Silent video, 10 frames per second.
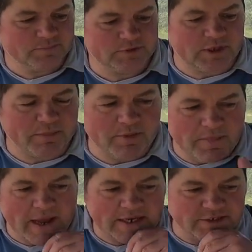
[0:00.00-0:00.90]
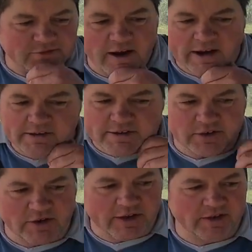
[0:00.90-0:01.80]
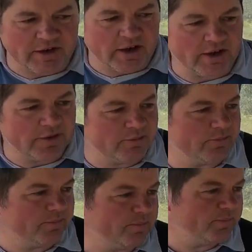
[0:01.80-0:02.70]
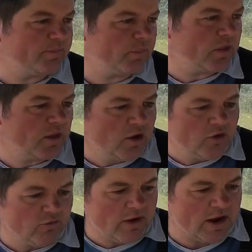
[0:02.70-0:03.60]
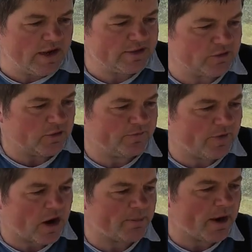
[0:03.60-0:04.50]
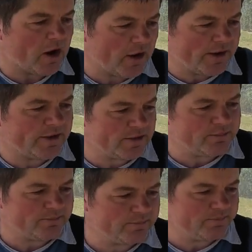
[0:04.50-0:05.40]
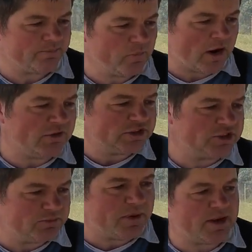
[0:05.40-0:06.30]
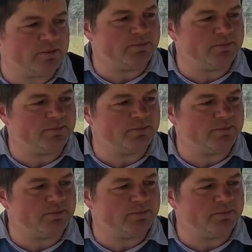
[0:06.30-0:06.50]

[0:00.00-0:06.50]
Some of the maize around is looking like really sort of far behind where it should be.